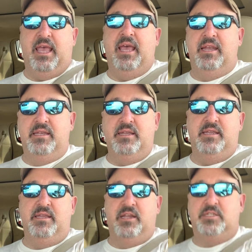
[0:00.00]

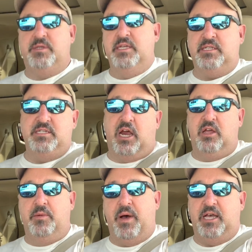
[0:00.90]
and it's
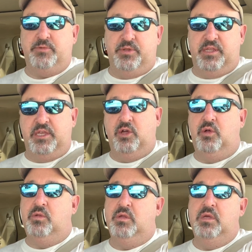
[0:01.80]
entirely possible that
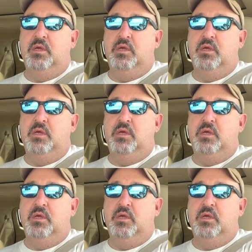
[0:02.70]
they'll